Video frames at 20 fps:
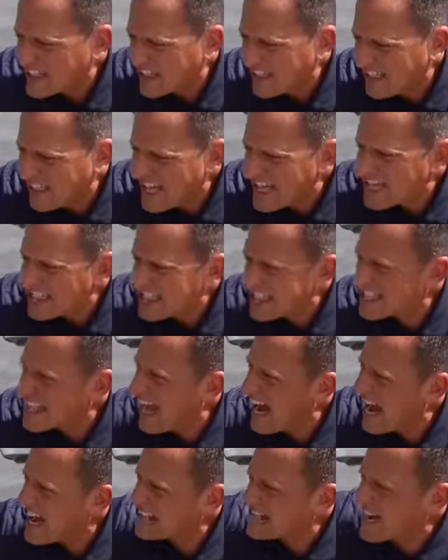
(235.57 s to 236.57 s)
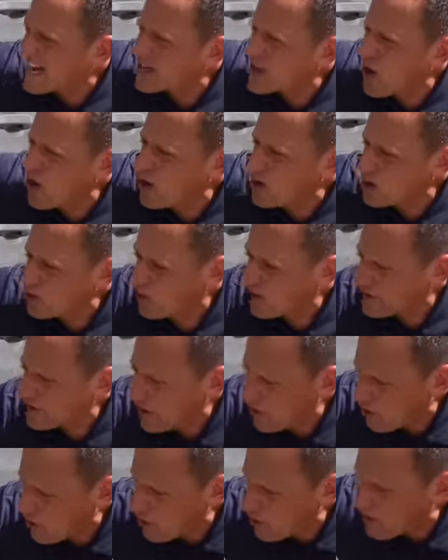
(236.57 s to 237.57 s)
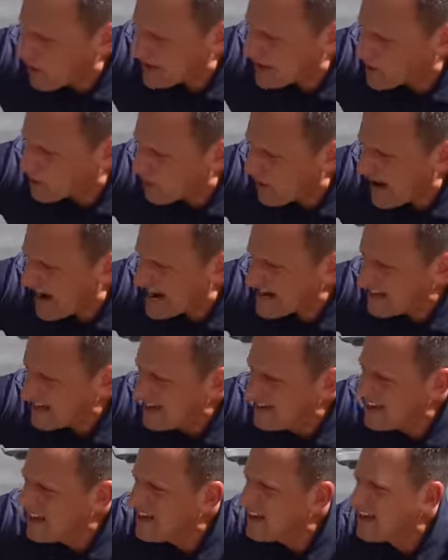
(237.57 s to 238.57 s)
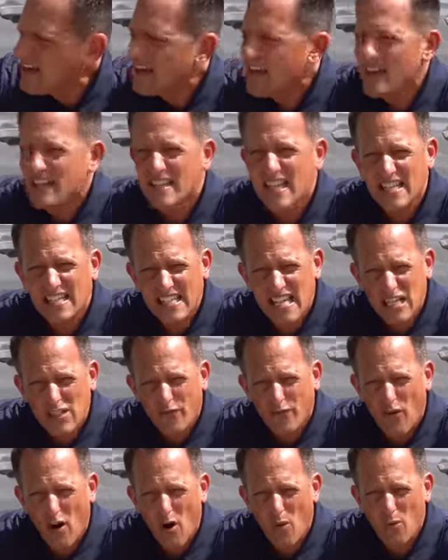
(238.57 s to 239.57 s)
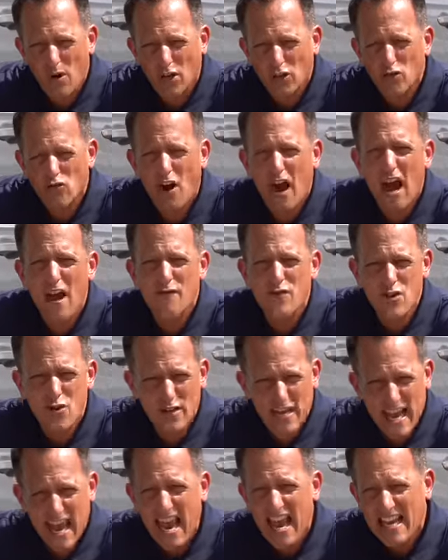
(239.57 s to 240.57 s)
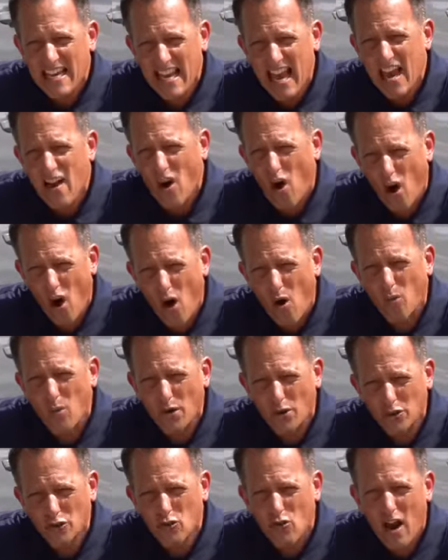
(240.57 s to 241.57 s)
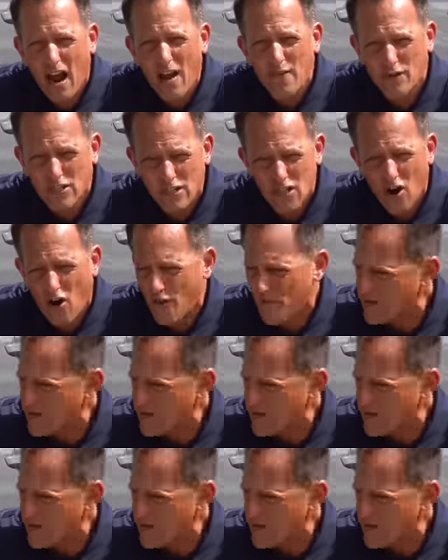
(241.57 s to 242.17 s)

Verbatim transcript: clean design that goes with the urban gray. This is front wheel drive. You can get all wheel drive C R